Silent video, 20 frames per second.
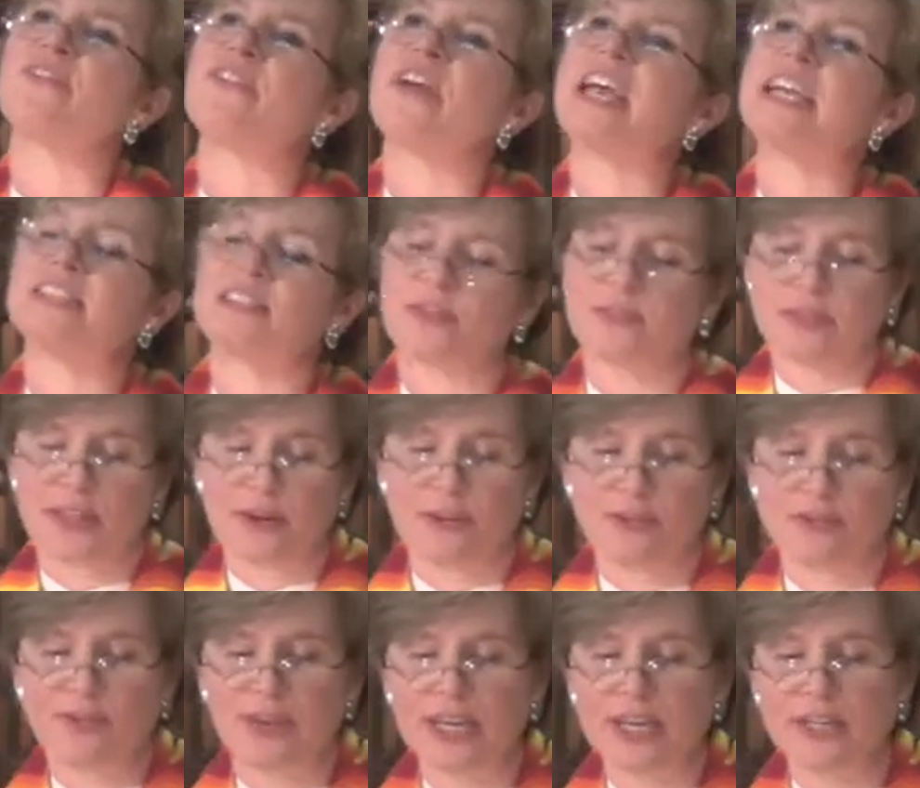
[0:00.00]
face of their
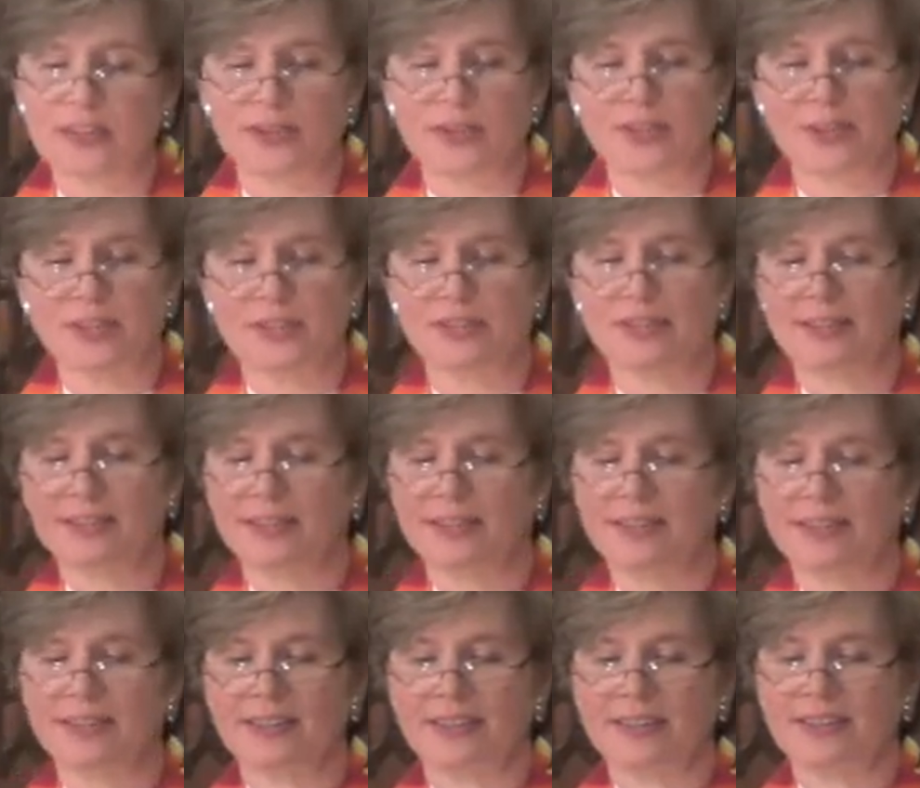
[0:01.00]
fears,
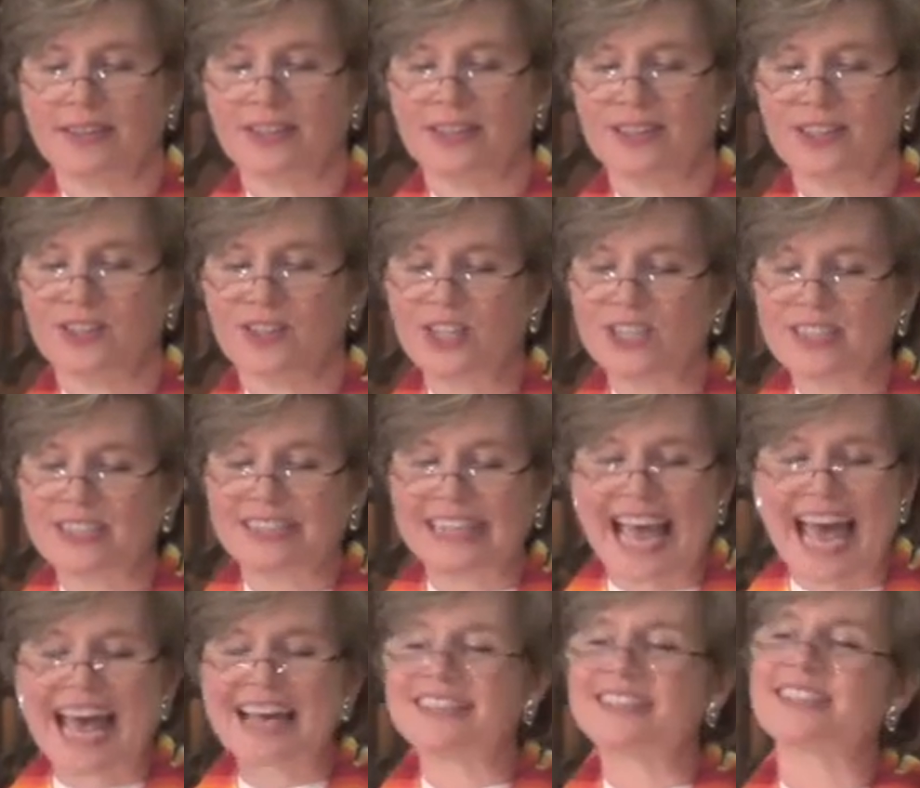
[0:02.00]
Jesus
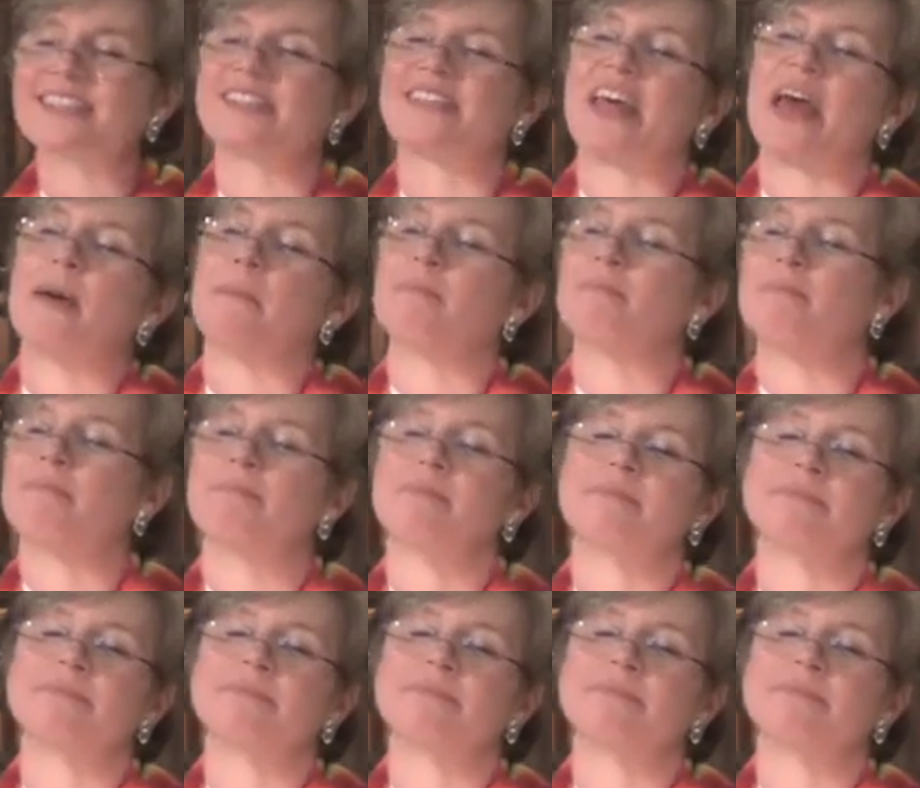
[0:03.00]
asks them